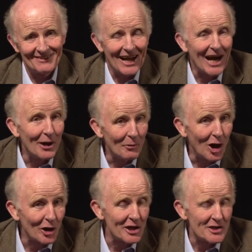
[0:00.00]

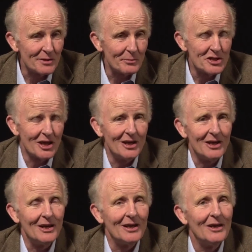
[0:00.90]
hierarchies in
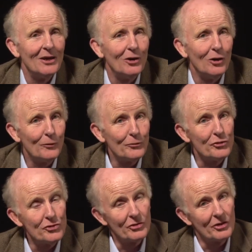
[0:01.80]
particular,
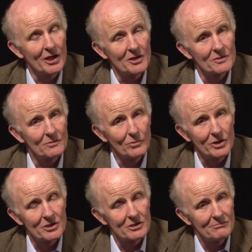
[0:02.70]
often do things
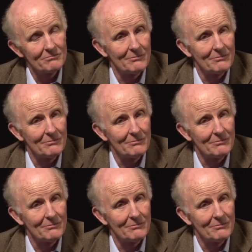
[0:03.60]
which